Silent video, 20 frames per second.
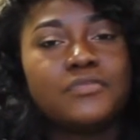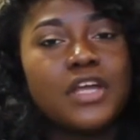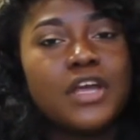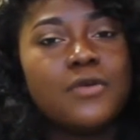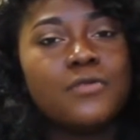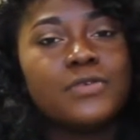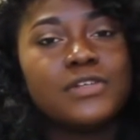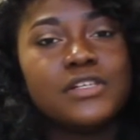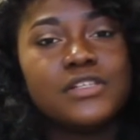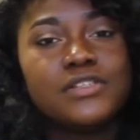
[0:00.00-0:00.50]

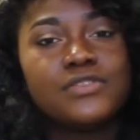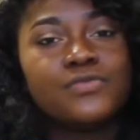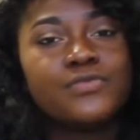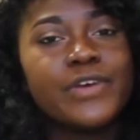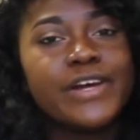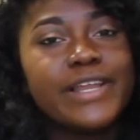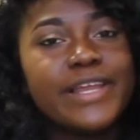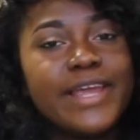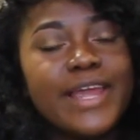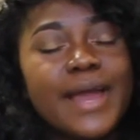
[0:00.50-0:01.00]
it was
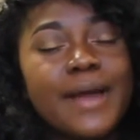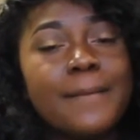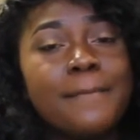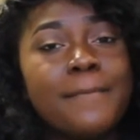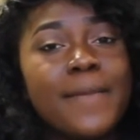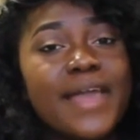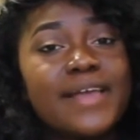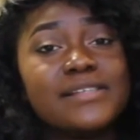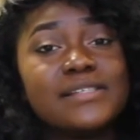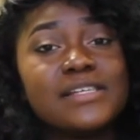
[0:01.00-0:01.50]
really
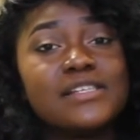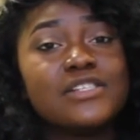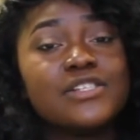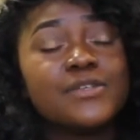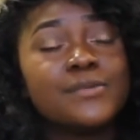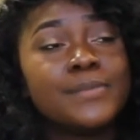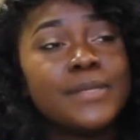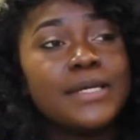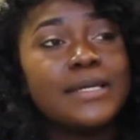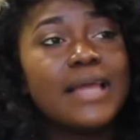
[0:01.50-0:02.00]
amazing
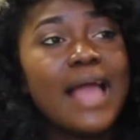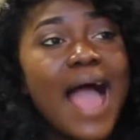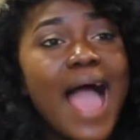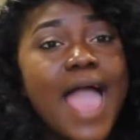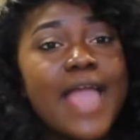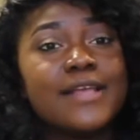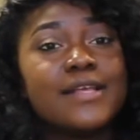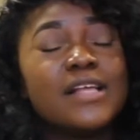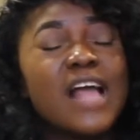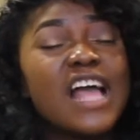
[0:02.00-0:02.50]
to me.
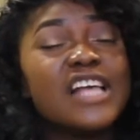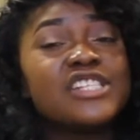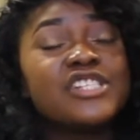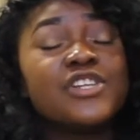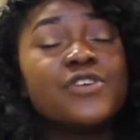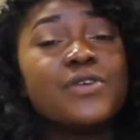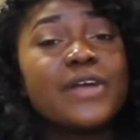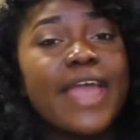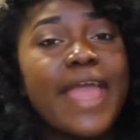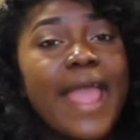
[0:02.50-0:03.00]
I
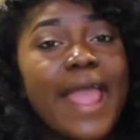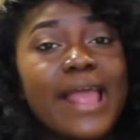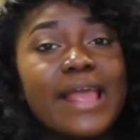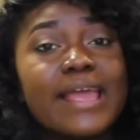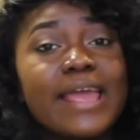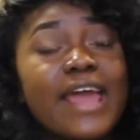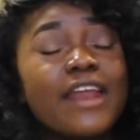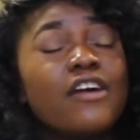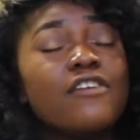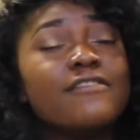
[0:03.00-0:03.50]
still
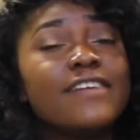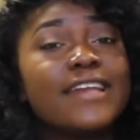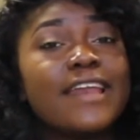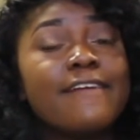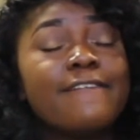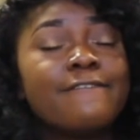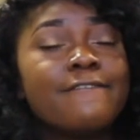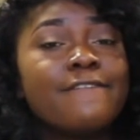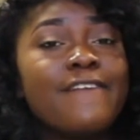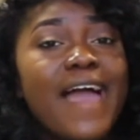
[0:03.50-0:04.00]
can't get over
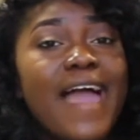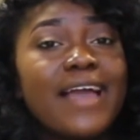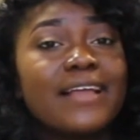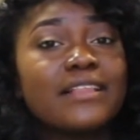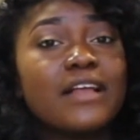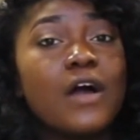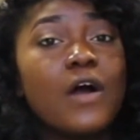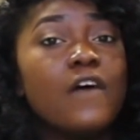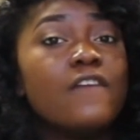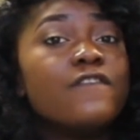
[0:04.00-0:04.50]
the
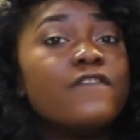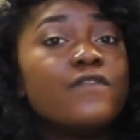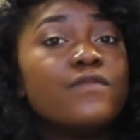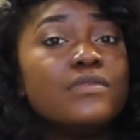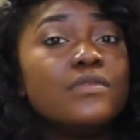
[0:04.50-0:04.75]
fact of